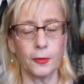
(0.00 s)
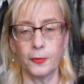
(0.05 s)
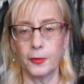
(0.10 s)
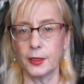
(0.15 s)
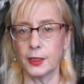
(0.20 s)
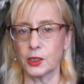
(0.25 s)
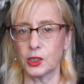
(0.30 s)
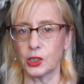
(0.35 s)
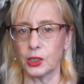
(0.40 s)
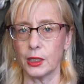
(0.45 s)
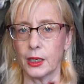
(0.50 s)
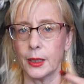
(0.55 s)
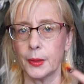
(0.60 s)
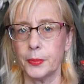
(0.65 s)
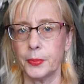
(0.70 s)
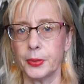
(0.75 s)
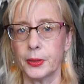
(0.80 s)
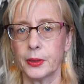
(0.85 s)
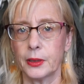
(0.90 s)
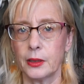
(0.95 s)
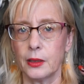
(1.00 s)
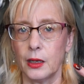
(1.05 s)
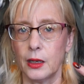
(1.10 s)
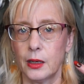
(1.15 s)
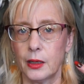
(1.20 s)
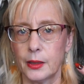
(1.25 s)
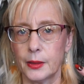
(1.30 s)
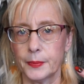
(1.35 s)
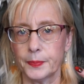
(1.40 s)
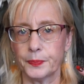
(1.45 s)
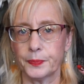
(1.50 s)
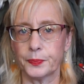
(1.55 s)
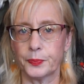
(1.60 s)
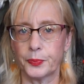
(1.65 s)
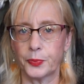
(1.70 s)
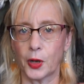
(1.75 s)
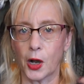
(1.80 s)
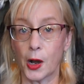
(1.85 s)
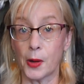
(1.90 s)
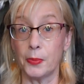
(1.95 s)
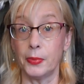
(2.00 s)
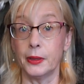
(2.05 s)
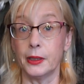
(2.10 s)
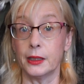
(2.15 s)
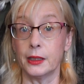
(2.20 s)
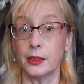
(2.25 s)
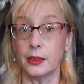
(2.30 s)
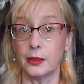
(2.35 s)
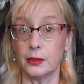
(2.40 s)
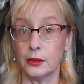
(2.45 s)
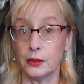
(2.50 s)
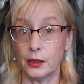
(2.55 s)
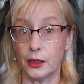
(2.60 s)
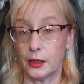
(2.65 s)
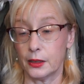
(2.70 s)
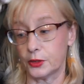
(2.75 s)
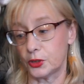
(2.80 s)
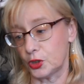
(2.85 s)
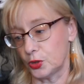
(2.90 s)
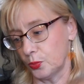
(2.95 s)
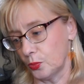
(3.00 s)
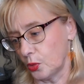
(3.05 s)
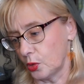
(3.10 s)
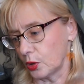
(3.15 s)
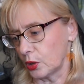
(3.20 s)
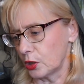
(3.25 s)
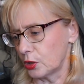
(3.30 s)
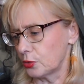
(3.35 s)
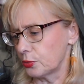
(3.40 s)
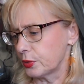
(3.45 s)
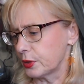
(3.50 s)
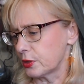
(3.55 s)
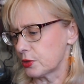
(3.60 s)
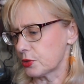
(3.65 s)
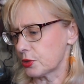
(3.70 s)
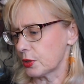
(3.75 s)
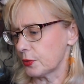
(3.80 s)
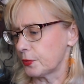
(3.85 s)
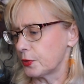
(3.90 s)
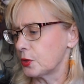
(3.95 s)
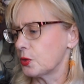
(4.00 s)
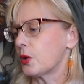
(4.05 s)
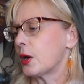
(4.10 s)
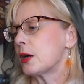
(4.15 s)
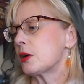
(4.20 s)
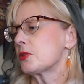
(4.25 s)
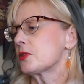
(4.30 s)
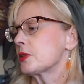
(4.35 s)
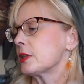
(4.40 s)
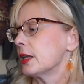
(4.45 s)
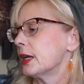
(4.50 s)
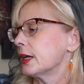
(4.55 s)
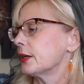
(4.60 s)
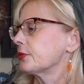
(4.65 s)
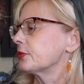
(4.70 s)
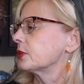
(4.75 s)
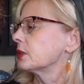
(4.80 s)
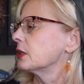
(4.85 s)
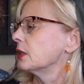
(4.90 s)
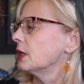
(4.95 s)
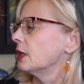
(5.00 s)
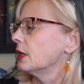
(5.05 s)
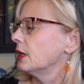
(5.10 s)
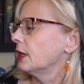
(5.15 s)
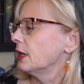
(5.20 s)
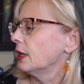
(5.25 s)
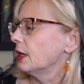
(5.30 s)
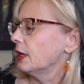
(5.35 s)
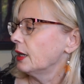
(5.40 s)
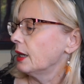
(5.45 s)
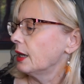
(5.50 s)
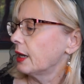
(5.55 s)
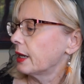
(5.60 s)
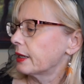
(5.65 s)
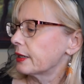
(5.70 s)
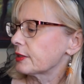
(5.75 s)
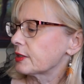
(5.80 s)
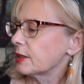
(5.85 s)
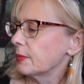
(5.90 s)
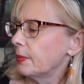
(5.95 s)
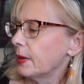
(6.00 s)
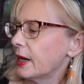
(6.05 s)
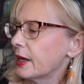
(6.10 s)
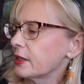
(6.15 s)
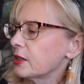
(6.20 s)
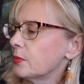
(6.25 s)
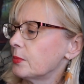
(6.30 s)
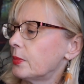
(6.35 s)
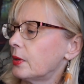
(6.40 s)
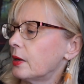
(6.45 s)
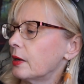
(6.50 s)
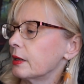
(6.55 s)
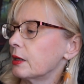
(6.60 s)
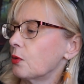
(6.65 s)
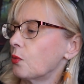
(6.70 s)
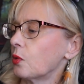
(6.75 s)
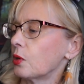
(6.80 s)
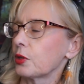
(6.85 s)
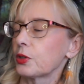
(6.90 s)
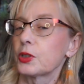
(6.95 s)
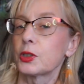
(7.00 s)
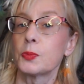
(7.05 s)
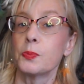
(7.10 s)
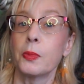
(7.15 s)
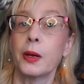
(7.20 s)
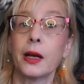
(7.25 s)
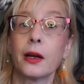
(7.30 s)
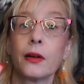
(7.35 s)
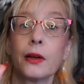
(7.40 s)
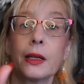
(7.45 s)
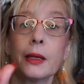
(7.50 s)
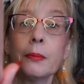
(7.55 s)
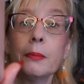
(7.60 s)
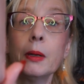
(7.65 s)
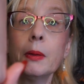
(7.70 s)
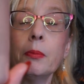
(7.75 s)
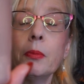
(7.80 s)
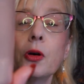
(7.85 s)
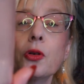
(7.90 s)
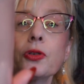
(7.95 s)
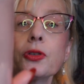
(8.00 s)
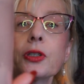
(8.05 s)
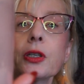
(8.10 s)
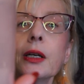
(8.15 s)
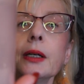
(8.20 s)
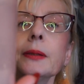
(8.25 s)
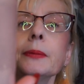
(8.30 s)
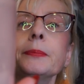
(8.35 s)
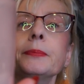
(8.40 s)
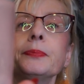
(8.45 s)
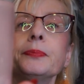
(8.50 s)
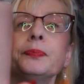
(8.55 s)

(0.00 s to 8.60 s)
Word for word: to finish it up um, probably uh, tomorrow. There's a few hours left. And it's a Bath & Body Works Mary Mimosa.